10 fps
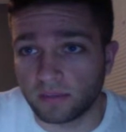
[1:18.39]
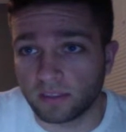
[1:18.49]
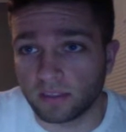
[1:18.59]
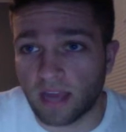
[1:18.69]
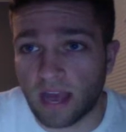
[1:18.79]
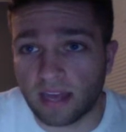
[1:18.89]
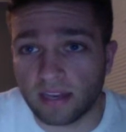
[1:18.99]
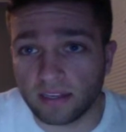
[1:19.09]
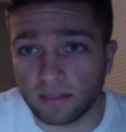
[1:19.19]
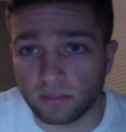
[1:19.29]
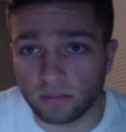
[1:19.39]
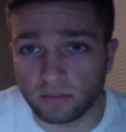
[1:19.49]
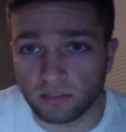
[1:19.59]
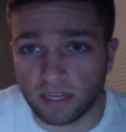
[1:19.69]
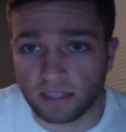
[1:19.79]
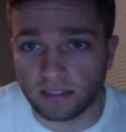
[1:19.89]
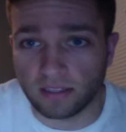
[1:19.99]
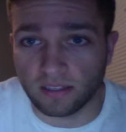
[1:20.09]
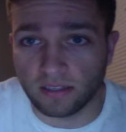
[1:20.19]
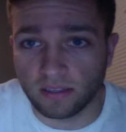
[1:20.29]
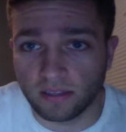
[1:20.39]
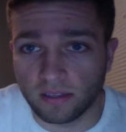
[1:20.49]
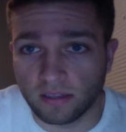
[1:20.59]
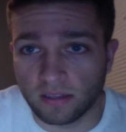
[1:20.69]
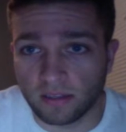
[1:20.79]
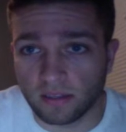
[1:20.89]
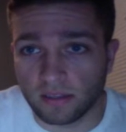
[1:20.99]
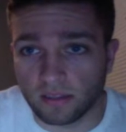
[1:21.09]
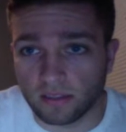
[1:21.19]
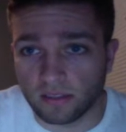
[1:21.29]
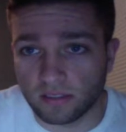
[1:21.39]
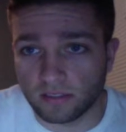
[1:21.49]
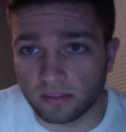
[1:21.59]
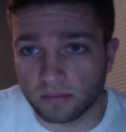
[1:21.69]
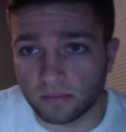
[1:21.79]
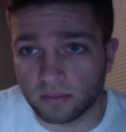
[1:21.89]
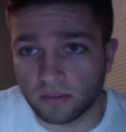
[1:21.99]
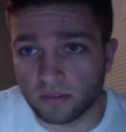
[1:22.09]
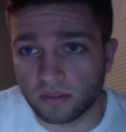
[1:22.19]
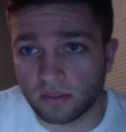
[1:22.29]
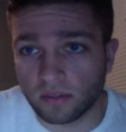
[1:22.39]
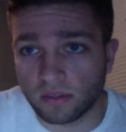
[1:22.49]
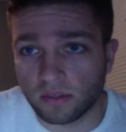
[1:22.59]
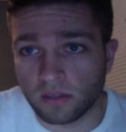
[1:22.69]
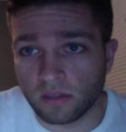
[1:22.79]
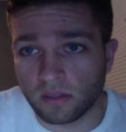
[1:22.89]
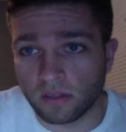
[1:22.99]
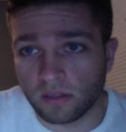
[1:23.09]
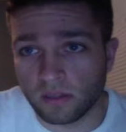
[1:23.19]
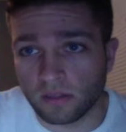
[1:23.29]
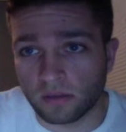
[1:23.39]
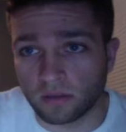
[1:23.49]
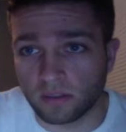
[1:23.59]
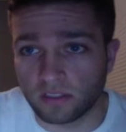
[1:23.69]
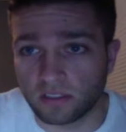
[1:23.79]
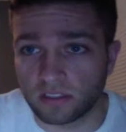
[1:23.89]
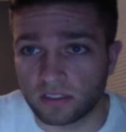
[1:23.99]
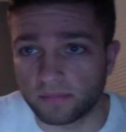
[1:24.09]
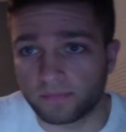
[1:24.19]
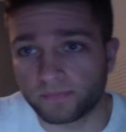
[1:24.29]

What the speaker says: You're adding or subtracting the systems, or the system.